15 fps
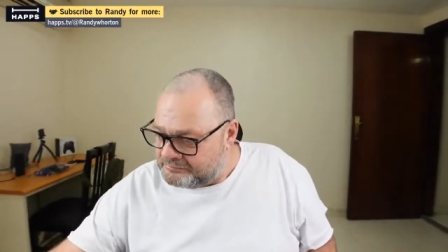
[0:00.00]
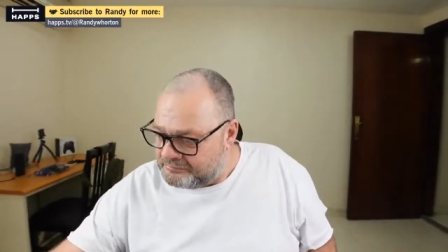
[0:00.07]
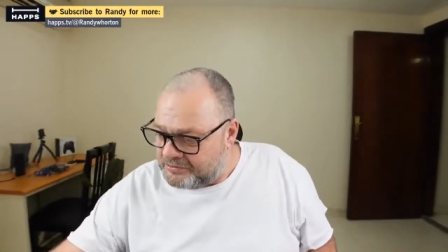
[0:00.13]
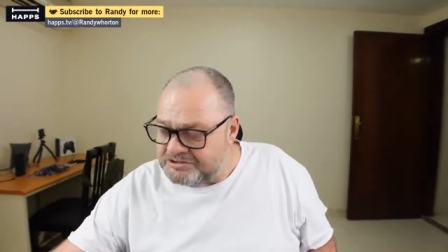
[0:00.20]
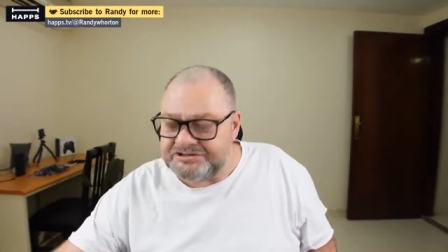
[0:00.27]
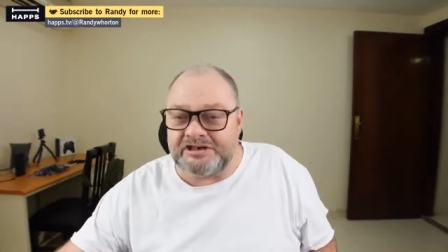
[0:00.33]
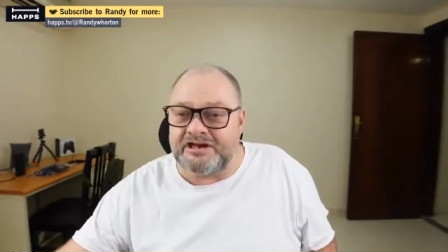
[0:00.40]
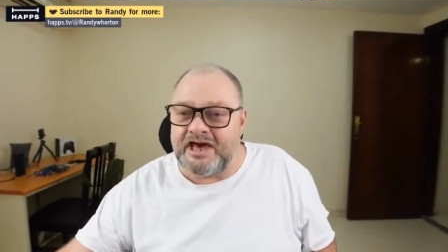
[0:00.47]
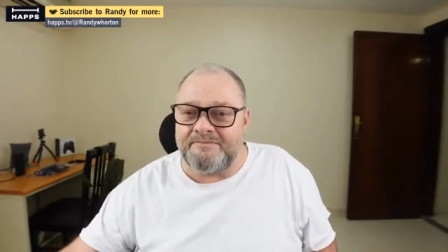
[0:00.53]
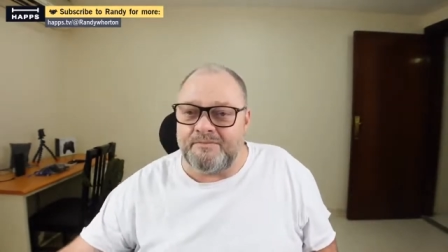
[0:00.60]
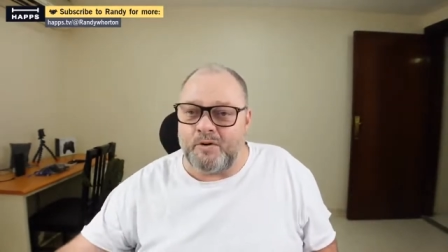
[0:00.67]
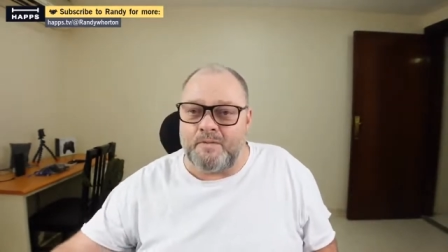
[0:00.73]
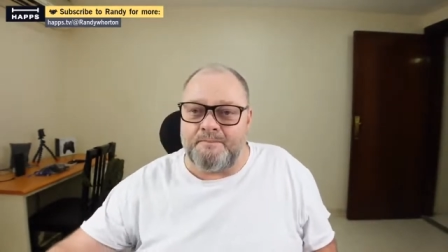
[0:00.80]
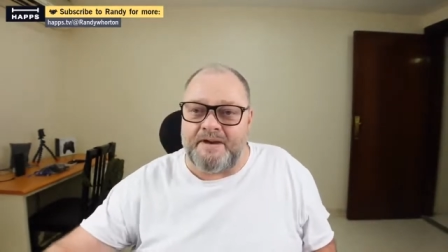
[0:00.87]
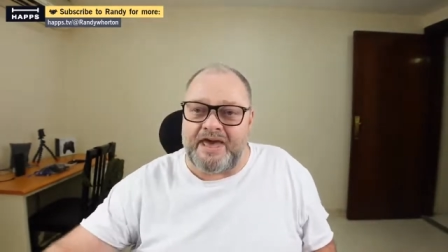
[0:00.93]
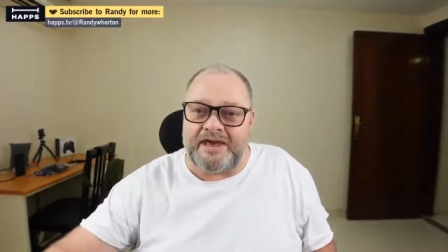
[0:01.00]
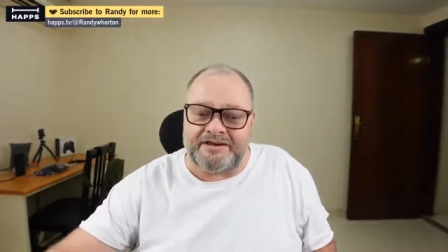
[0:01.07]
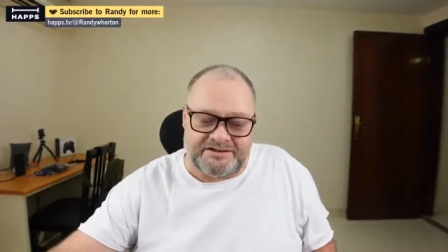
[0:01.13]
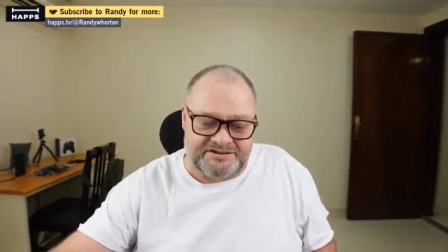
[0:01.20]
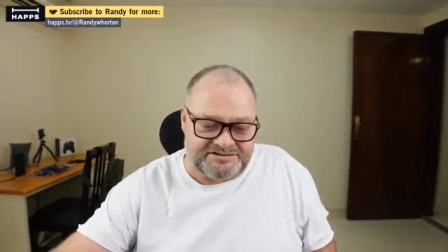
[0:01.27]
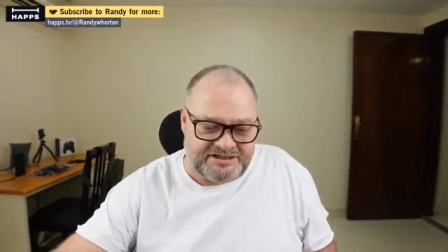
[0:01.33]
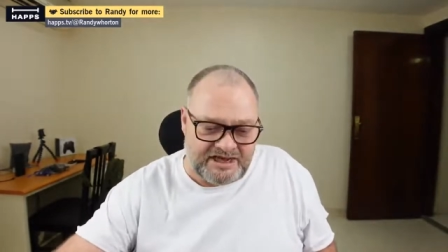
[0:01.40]
There's a lot more
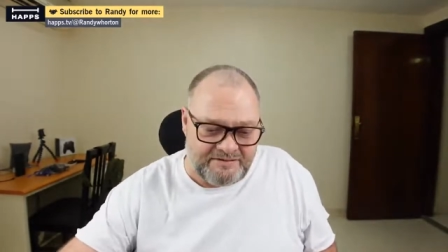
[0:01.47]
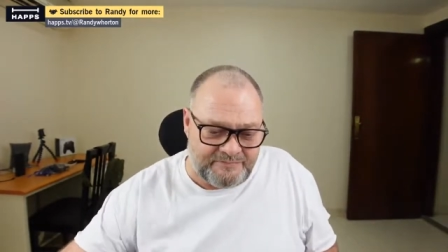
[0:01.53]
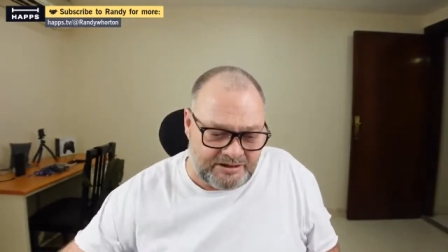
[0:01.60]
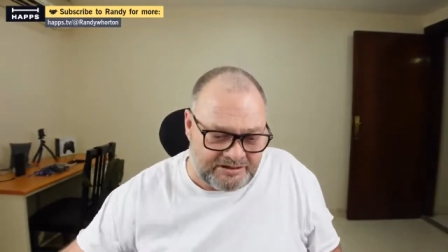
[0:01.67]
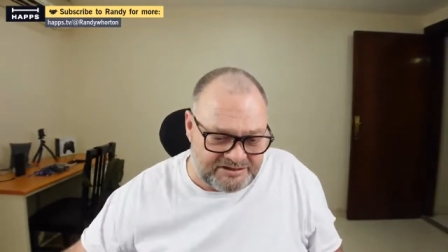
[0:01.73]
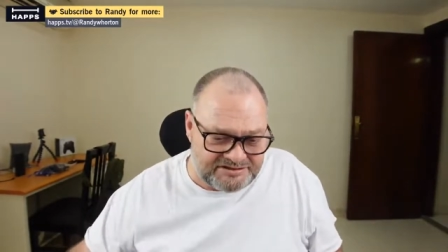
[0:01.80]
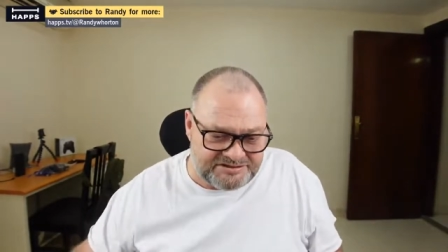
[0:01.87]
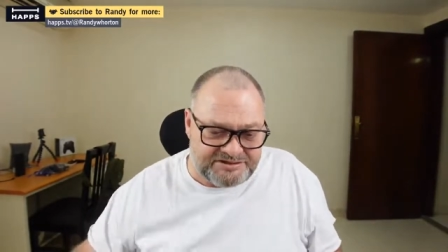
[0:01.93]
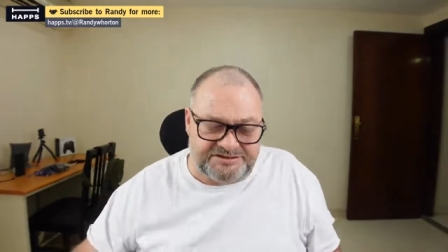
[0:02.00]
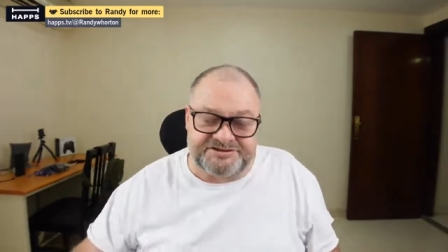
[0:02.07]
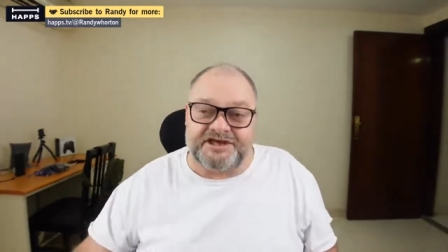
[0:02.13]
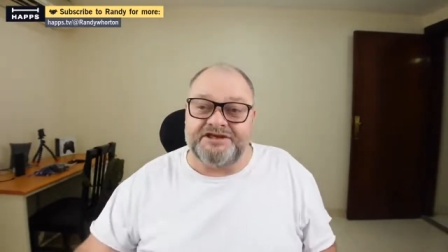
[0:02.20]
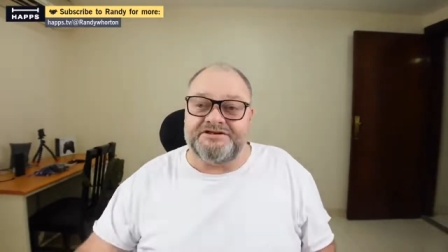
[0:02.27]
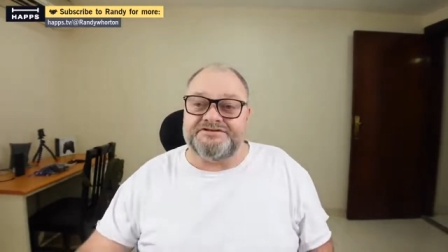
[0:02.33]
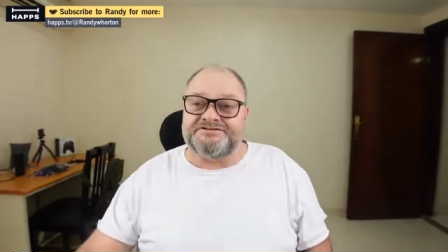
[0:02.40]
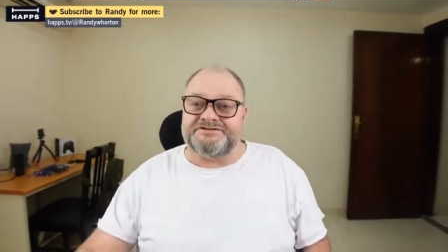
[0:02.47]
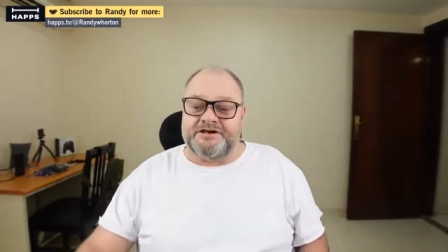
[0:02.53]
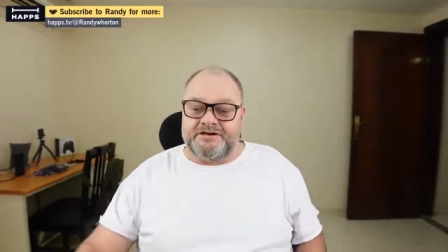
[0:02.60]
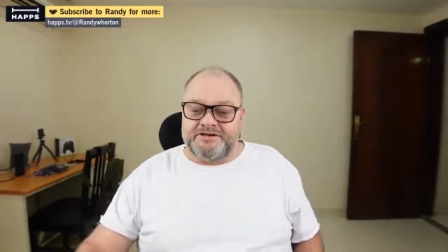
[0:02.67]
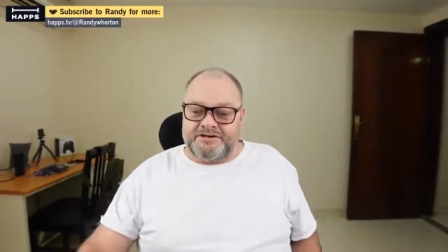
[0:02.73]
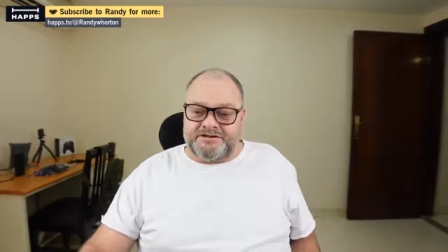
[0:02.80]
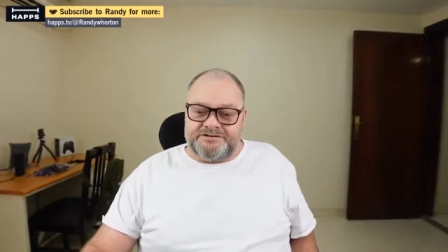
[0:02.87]
badness coming. It's just getting
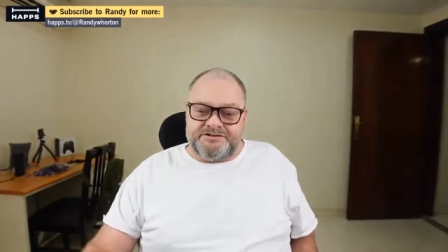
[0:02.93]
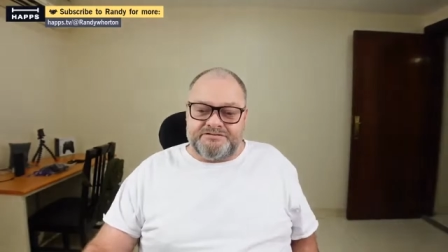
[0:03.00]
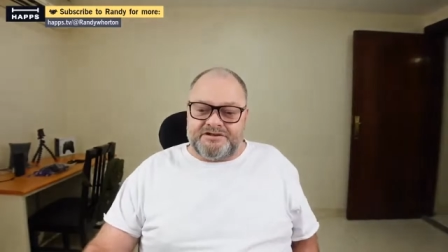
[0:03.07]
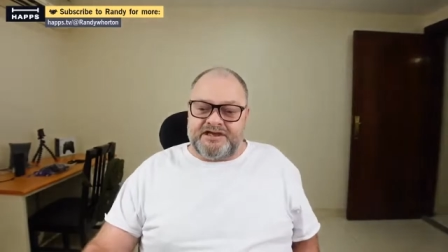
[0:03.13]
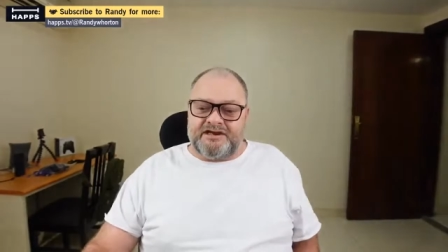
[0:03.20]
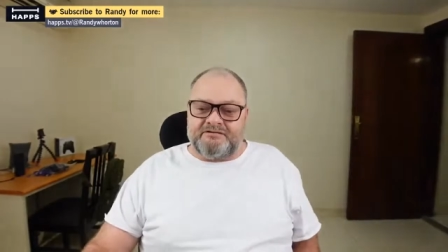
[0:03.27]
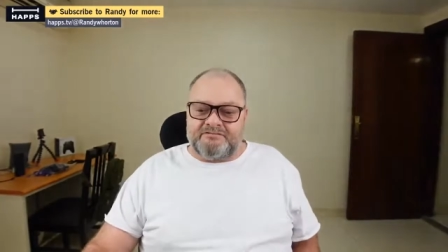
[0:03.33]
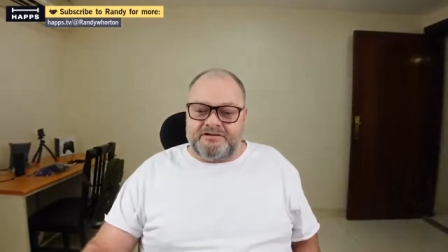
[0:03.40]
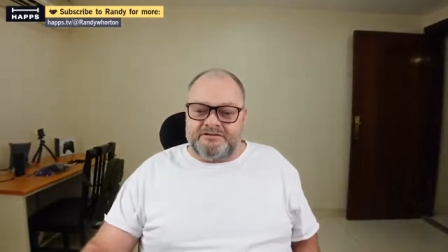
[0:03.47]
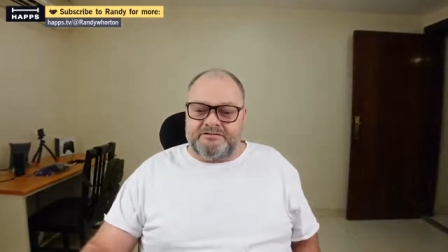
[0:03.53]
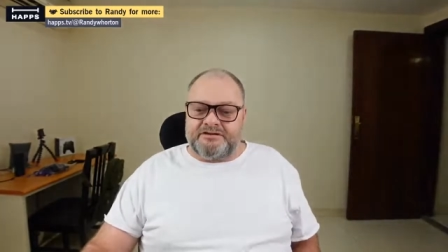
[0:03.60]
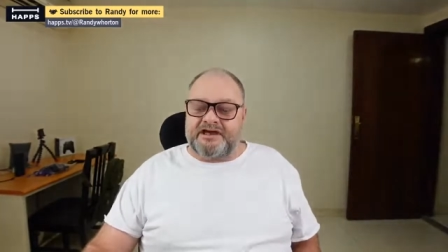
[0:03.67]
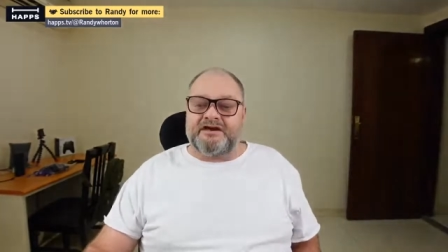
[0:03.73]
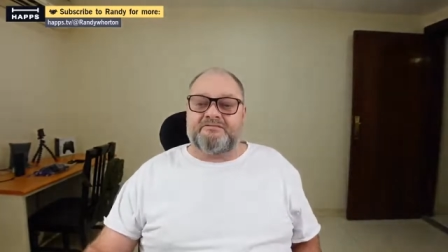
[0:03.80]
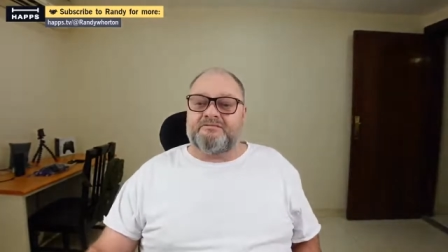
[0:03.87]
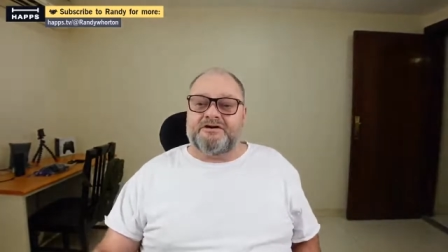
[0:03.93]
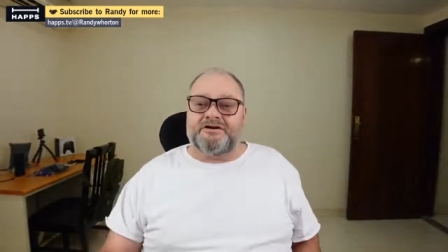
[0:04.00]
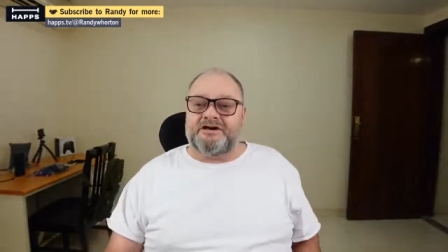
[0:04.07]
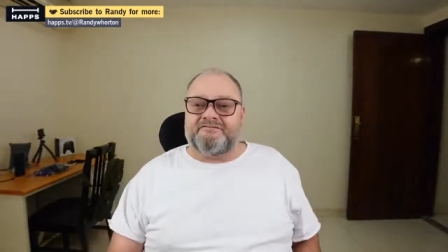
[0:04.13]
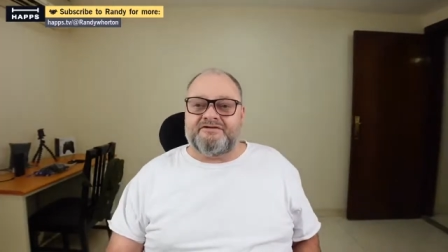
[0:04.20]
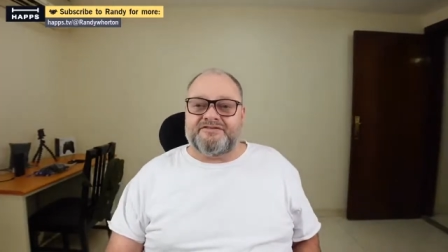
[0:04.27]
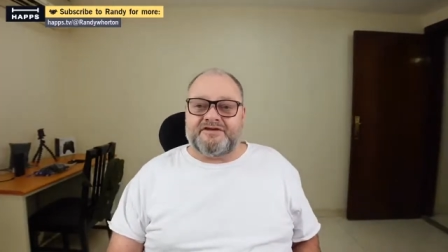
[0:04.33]
started. You can't
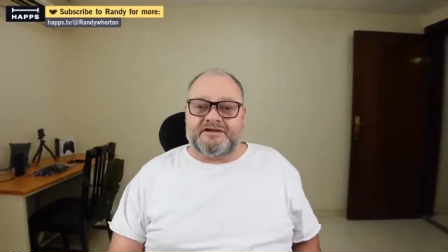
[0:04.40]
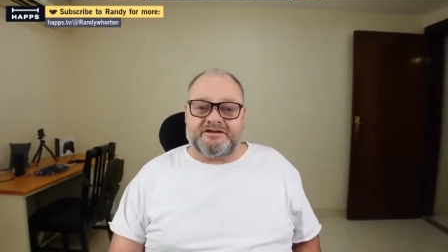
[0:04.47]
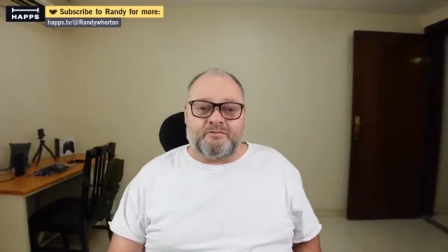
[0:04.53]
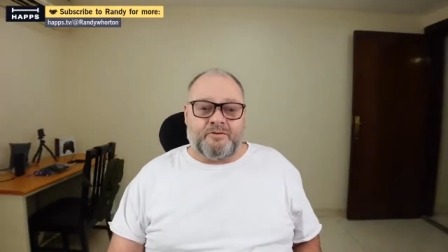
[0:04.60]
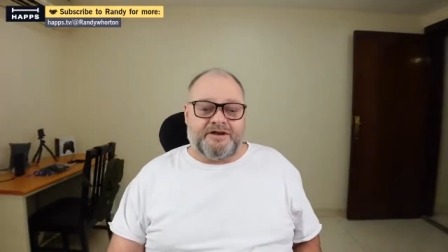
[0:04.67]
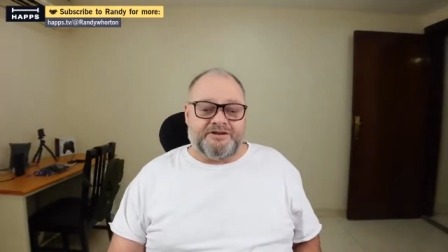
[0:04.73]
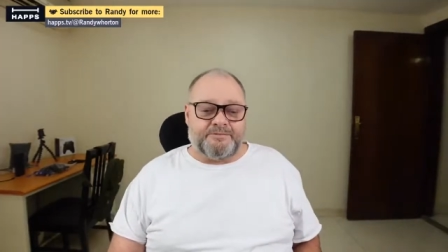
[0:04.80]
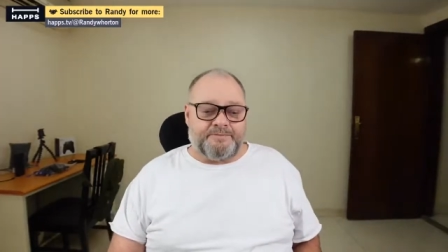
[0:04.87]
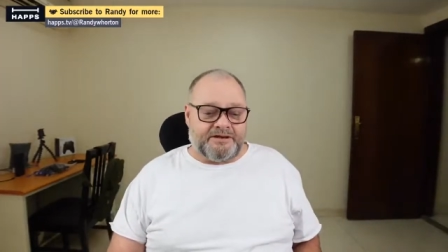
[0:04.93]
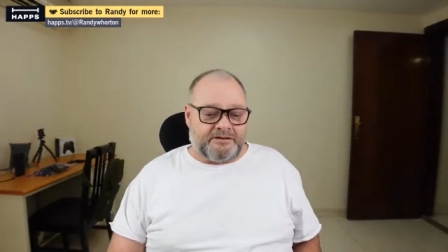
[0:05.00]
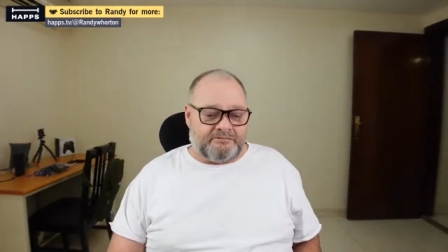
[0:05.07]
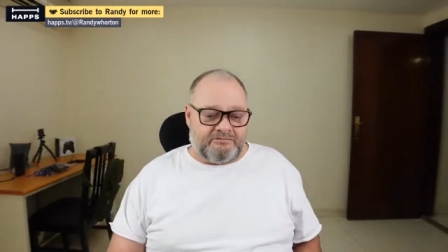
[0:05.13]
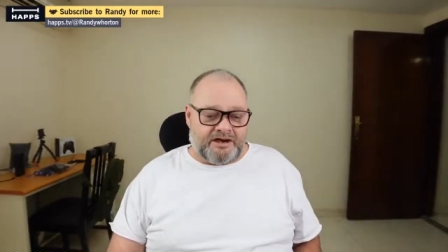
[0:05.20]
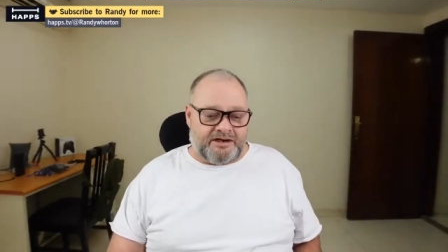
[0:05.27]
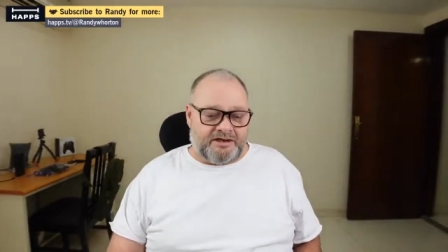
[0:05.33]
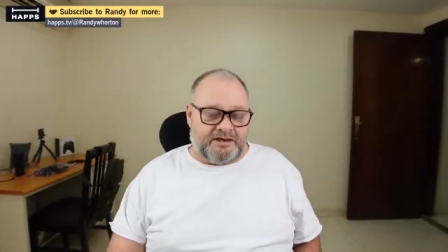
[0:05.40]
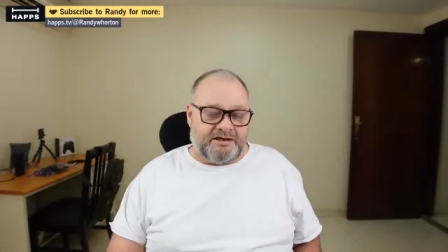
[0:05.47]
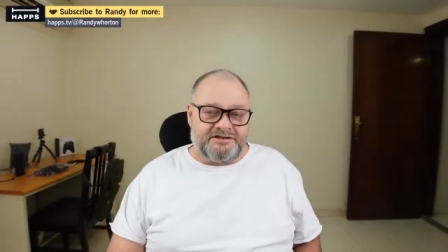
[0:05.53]
run everything the way they're being ran.